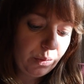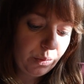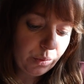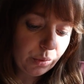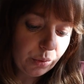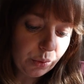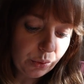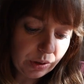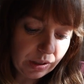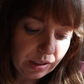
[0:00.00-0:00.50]

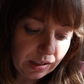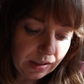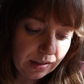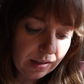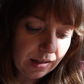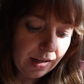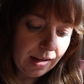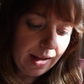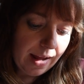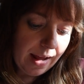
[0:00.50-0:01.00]

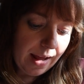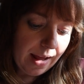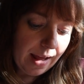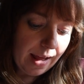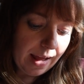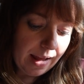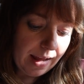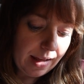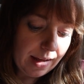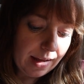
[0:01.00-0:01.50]

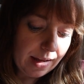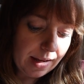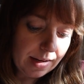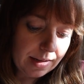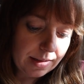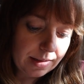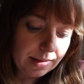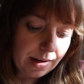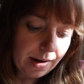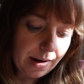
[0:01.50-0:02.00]
ruling,
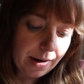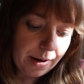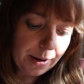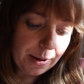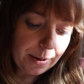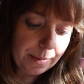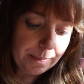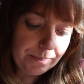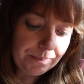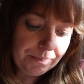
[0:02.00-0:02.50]
and
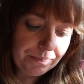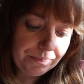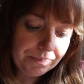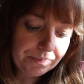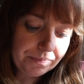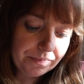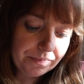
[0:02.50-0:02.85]
um,